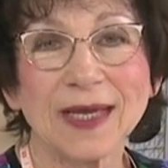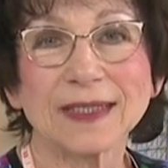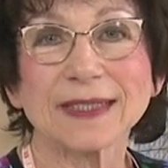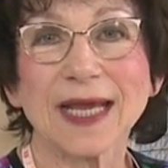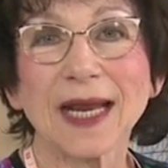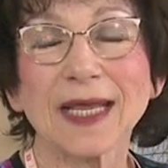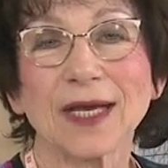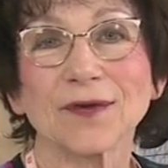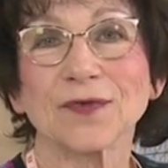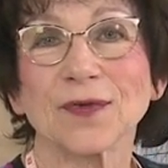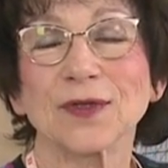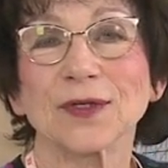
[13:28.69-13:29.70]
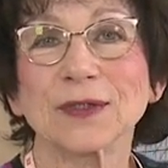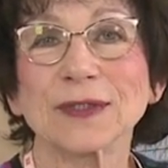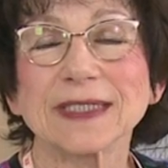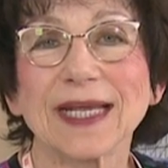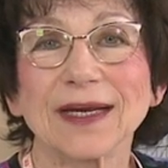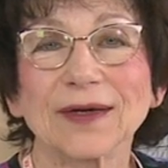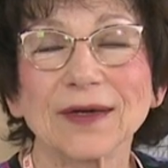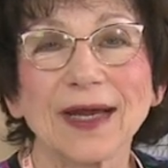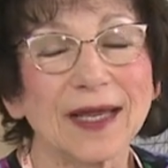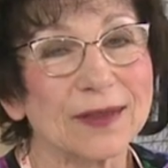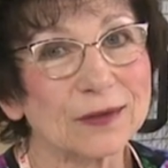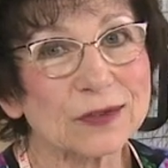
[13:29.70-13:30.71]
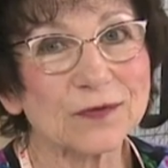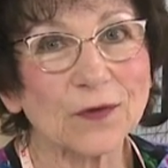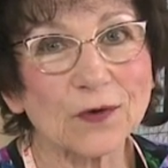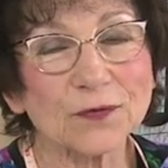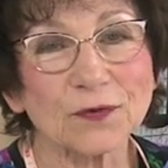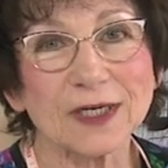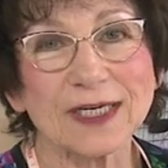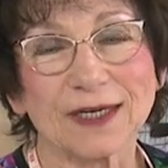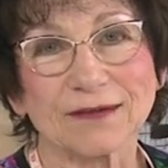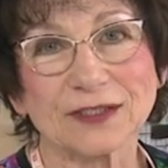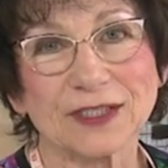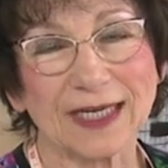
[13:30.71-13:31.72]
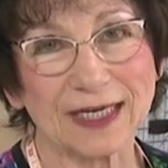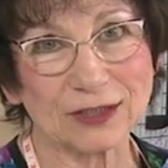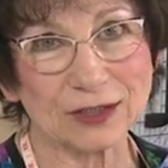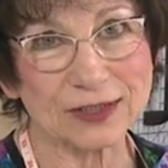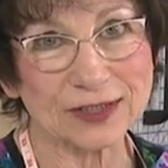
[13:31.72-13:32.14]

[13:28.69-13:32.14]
signing up for the newsletter, and there's 4 free gifts to get you